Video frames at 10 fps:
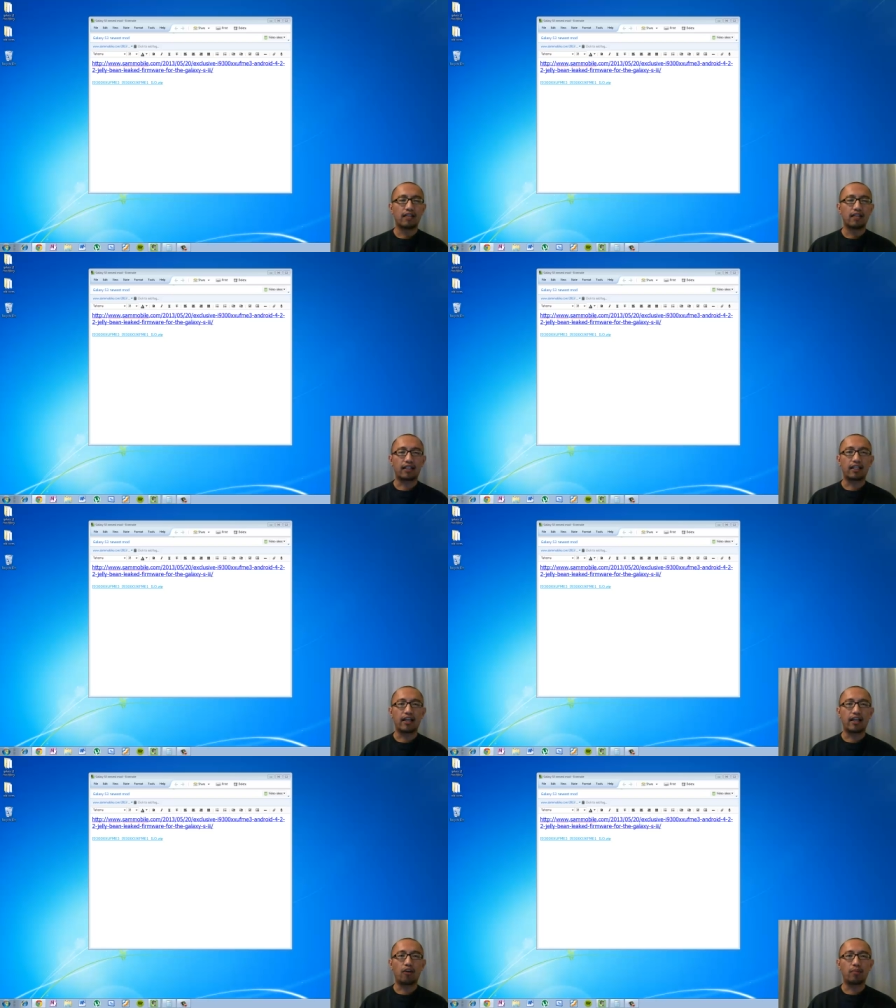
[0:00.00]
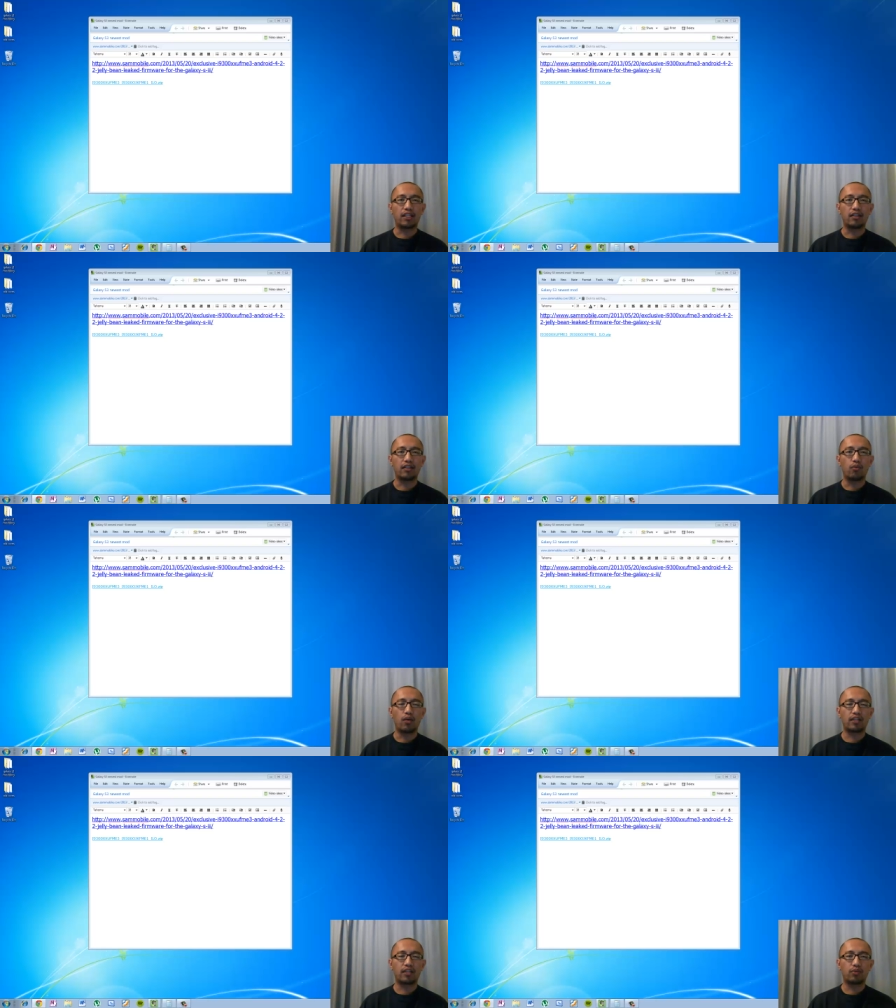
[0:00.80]
that can now be
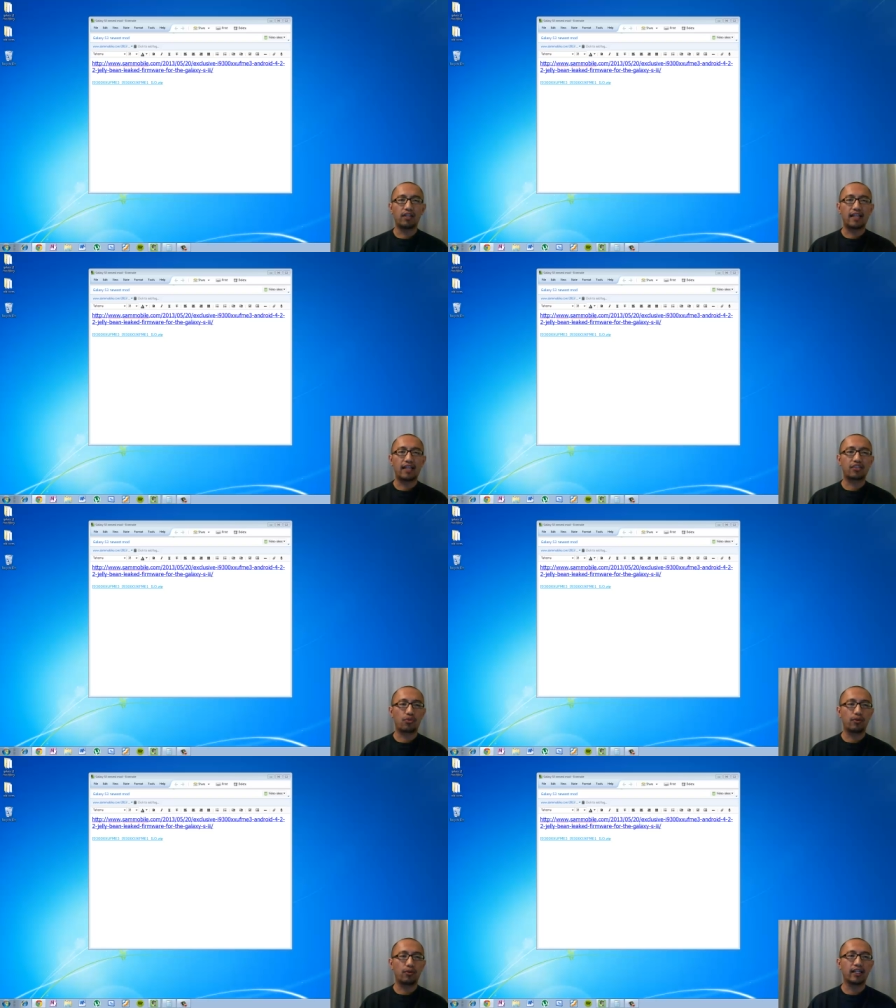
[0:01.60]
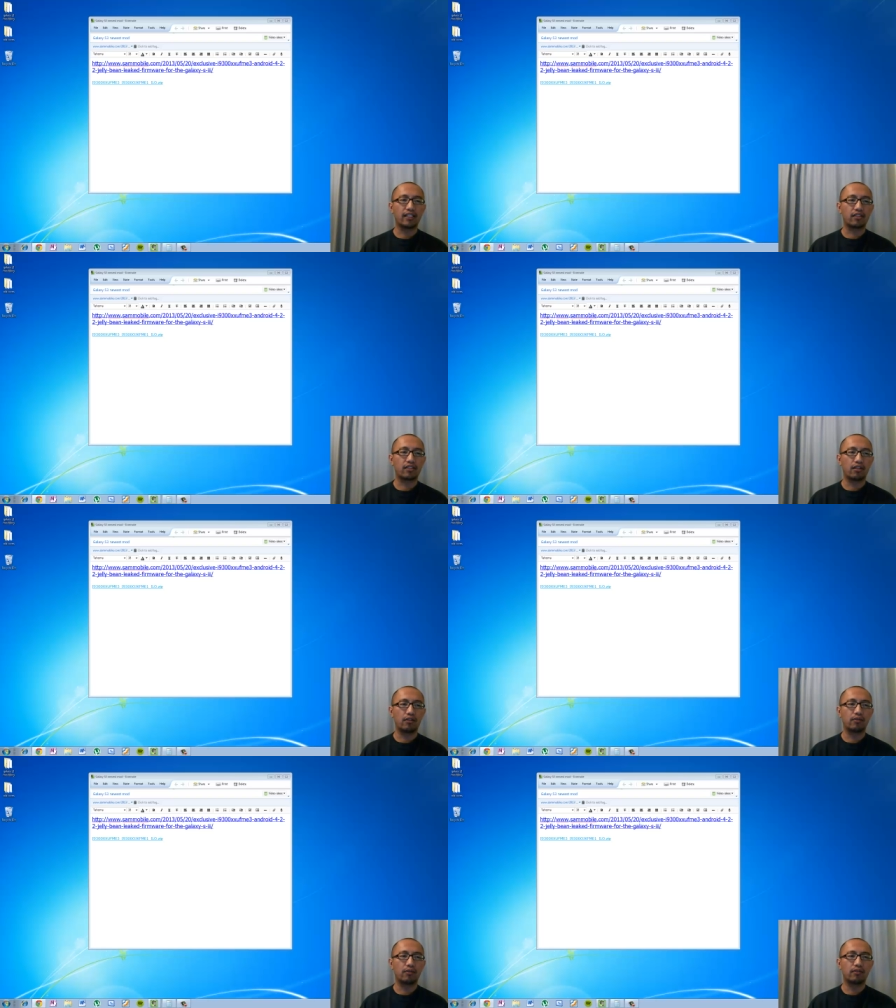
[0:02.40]
worked with S3
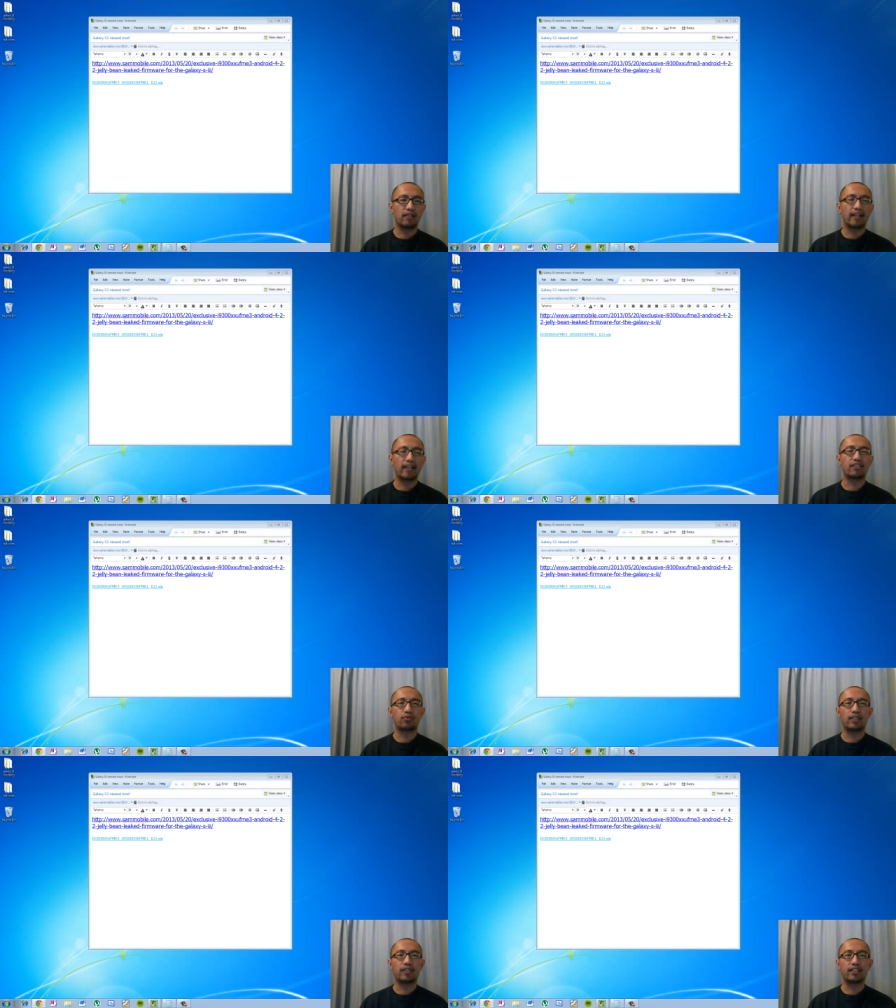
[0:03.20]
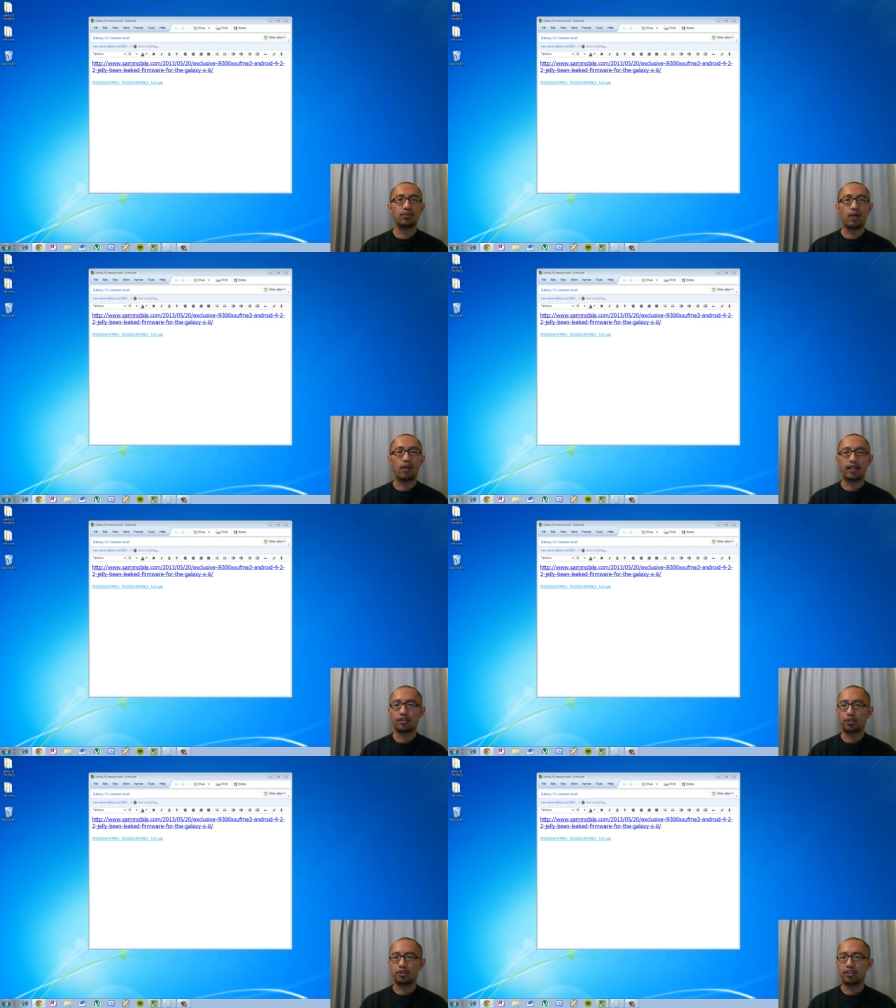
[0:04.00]
so that is the reason why you
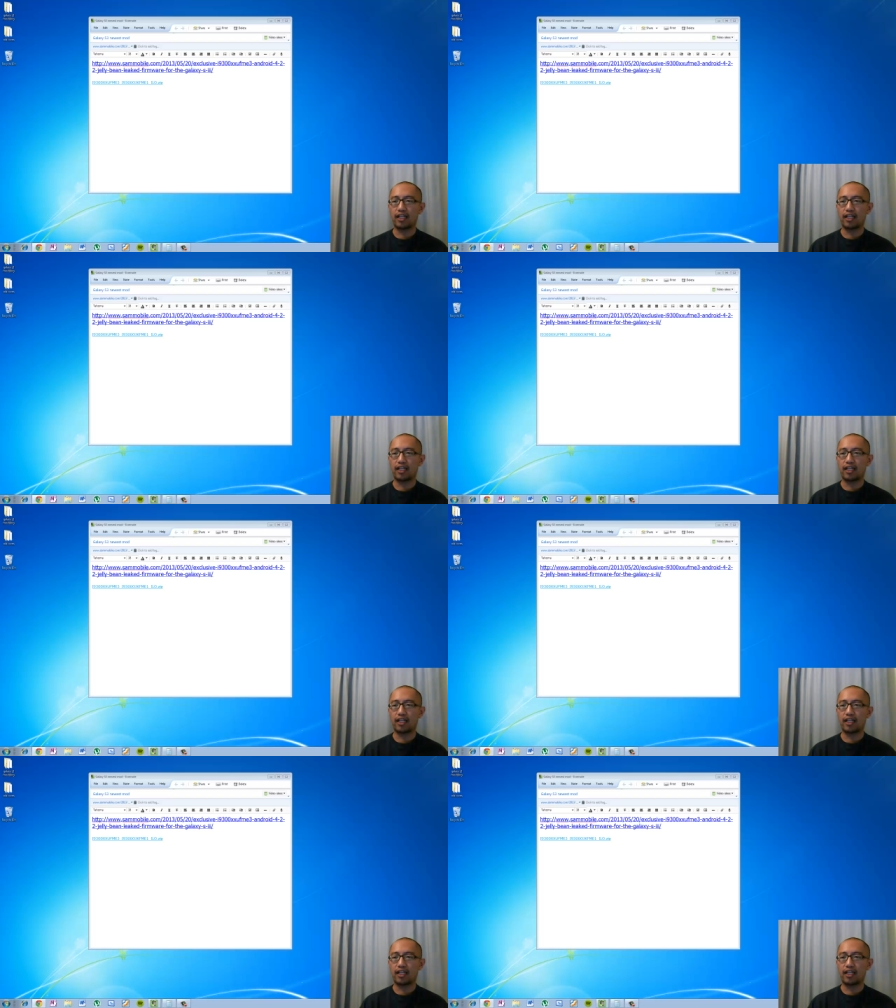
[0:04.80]
should